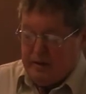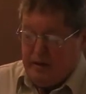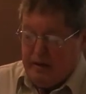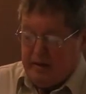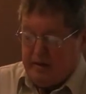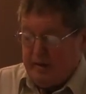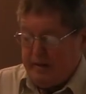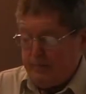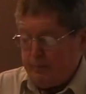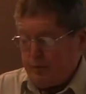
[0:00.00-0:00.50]

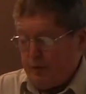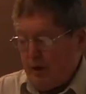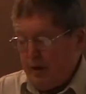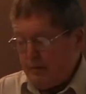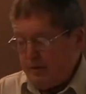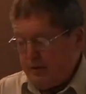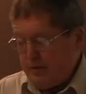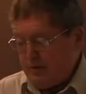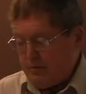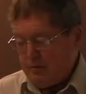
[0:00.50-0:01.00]
I think
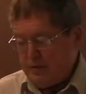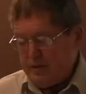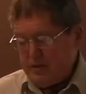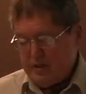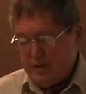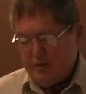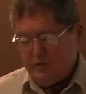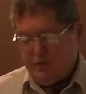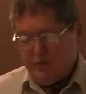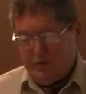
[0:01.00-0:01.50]
probably the
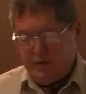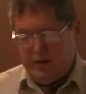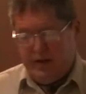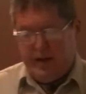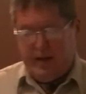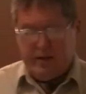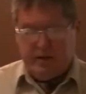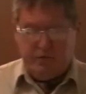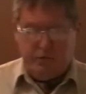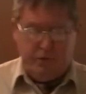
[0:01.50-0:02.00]
reason for
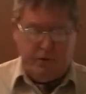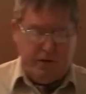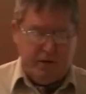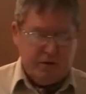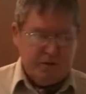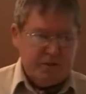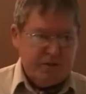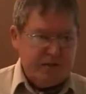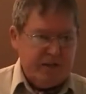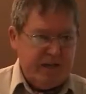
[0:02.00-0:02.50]
that, if we
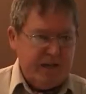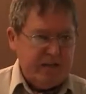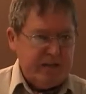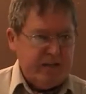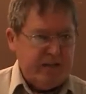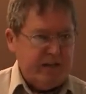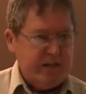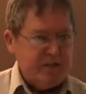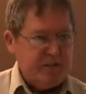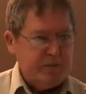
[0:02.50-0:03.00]
understand
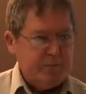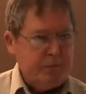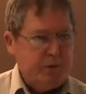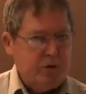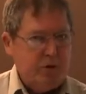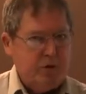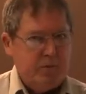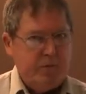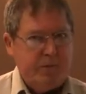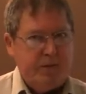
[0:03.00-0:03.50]
that as a
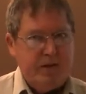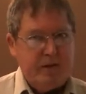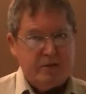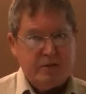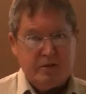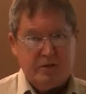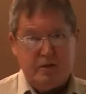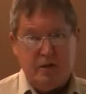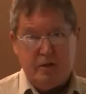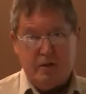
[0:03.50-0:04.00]
poem about
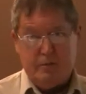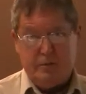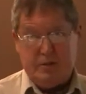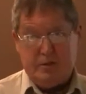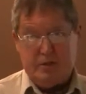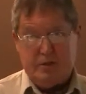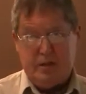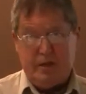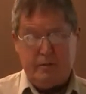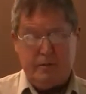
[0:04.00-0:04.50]

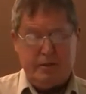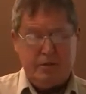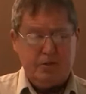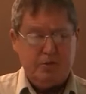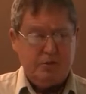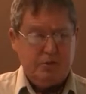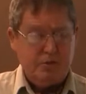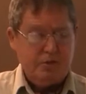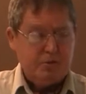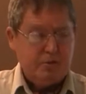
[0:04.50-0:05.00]
Solomon's coming
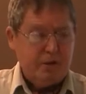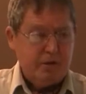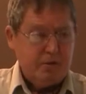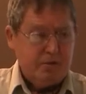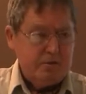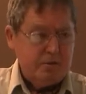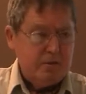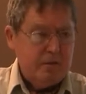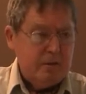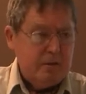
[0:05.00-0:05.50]
to the
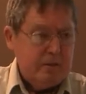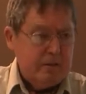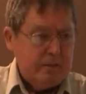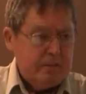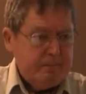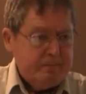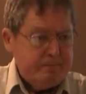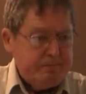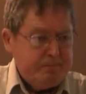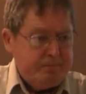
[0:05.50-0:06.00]
throne,
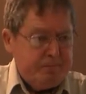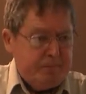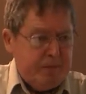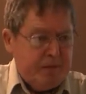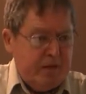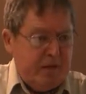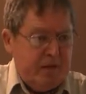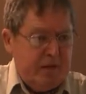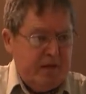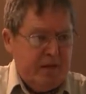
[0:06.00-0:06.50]

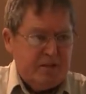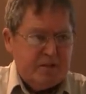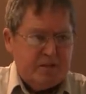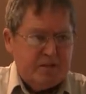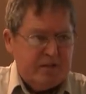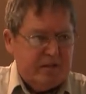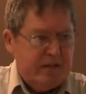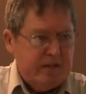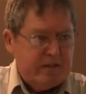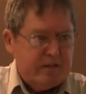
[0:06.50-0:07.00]

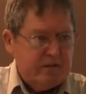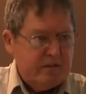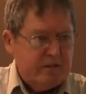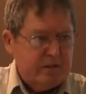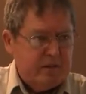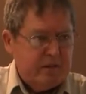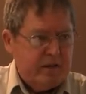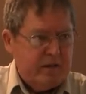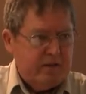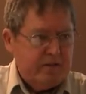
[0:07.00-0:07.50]
is that
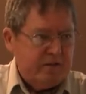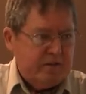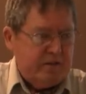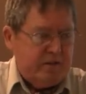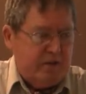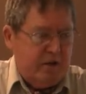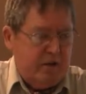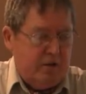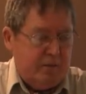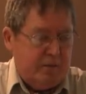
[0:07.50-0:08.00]

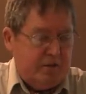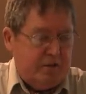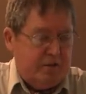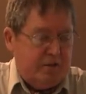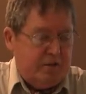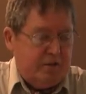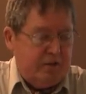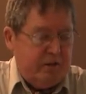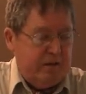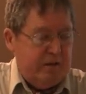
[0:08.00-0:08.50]

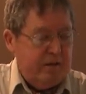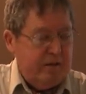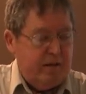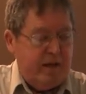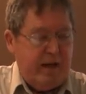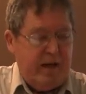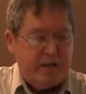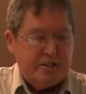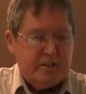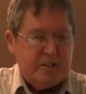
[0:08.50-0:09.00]
Solomon's
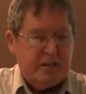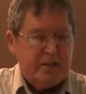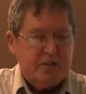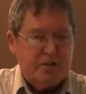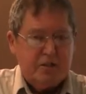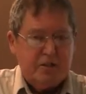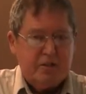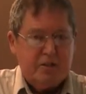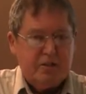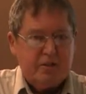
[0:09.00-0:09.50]

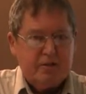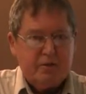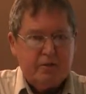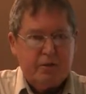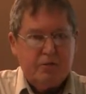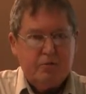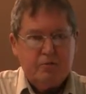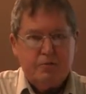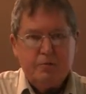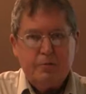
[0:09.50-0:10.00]
accession to the
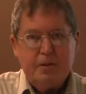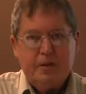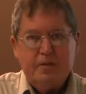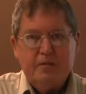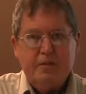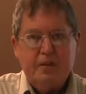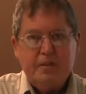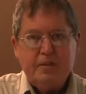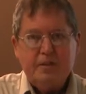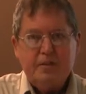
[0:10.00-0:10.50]
throne would be a
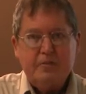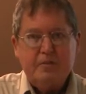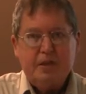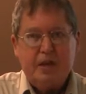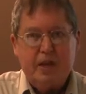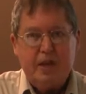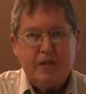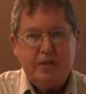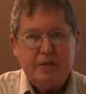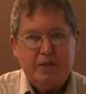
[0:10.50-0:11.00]
festive
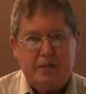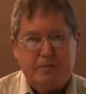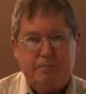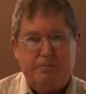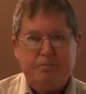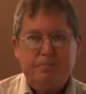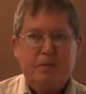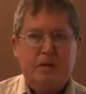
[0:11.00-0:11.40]
occasion.